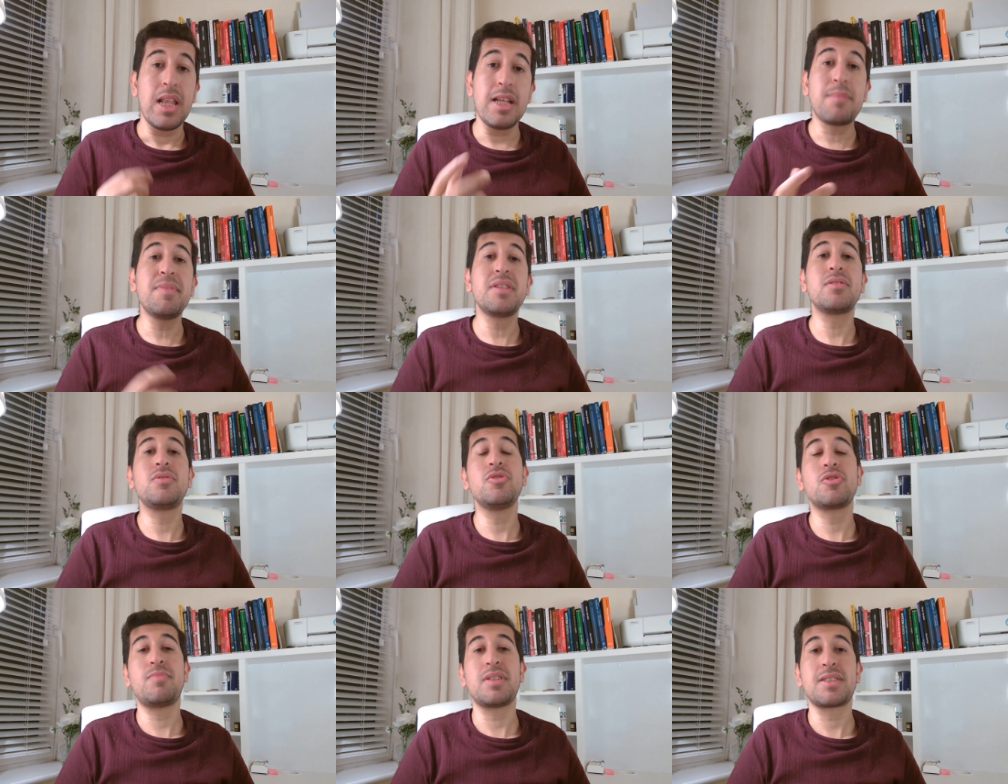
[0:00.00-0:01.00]
let me
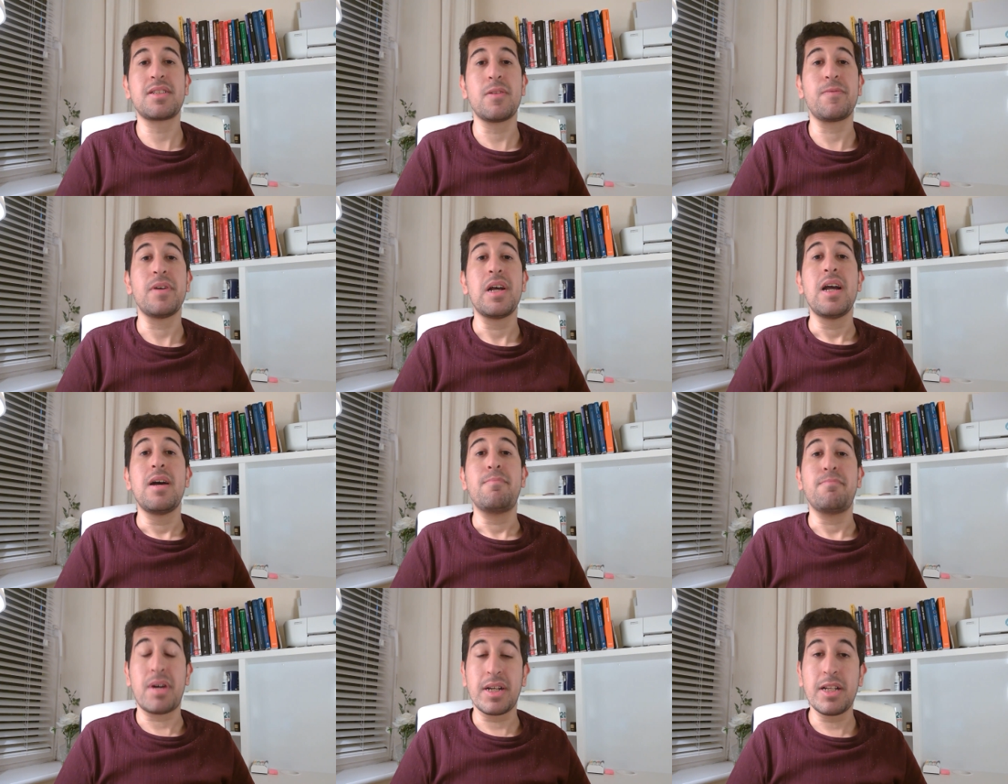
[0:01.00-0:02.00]
introduce myself.
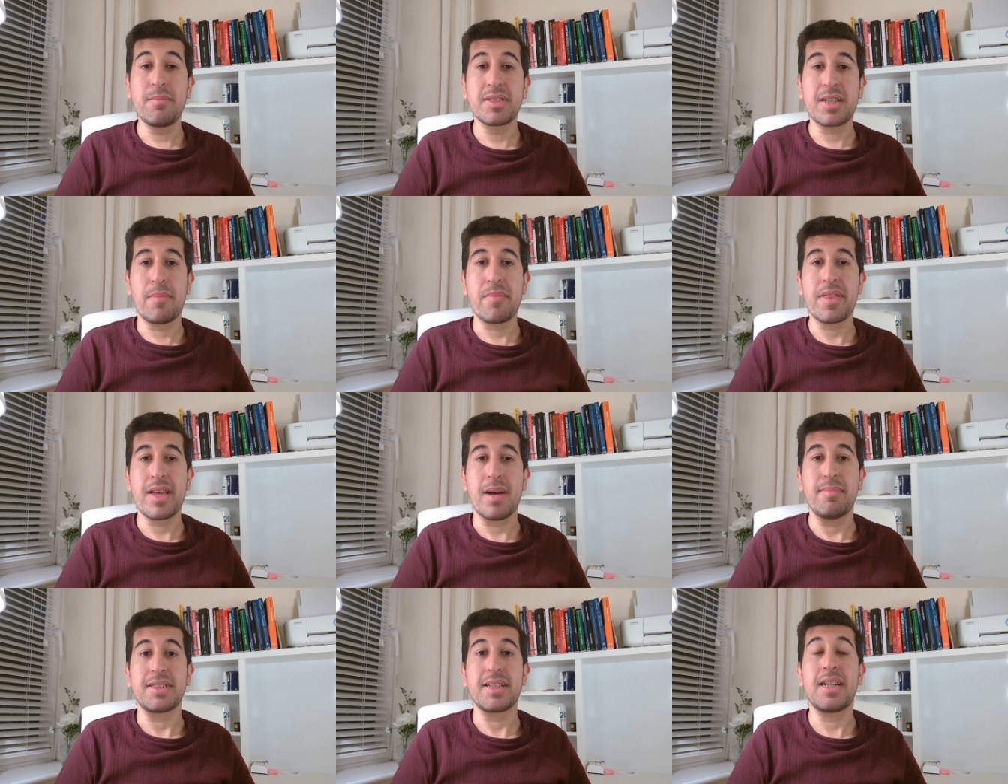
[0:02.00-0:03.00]
My name is Amr
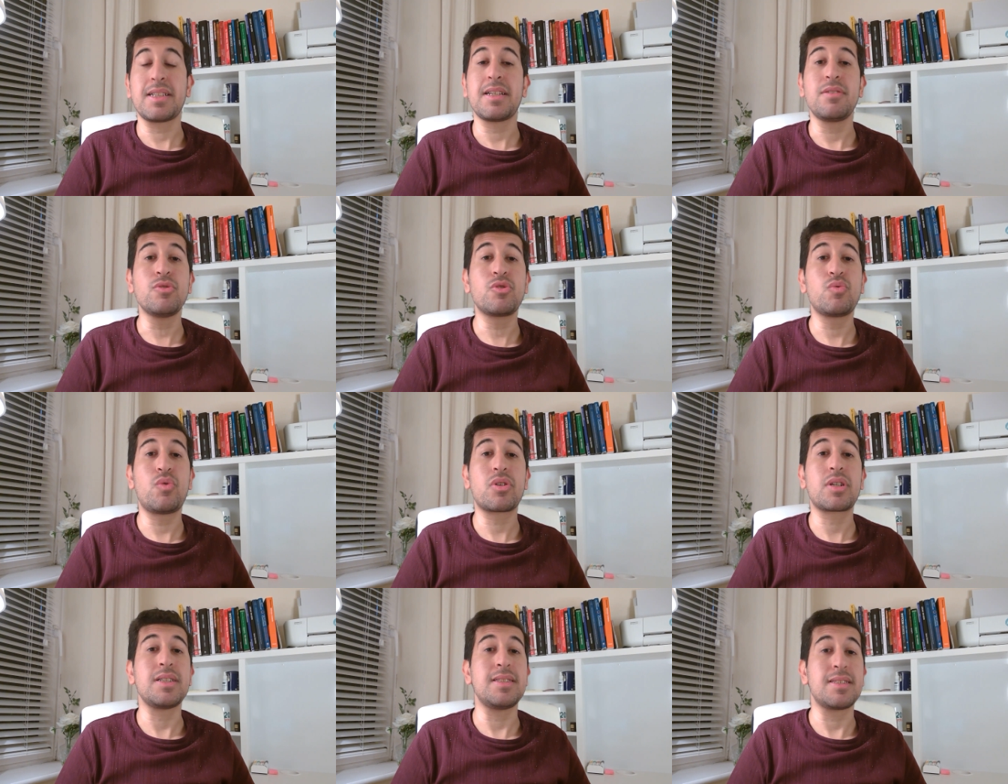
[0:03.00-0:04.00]
Thabet and I used to work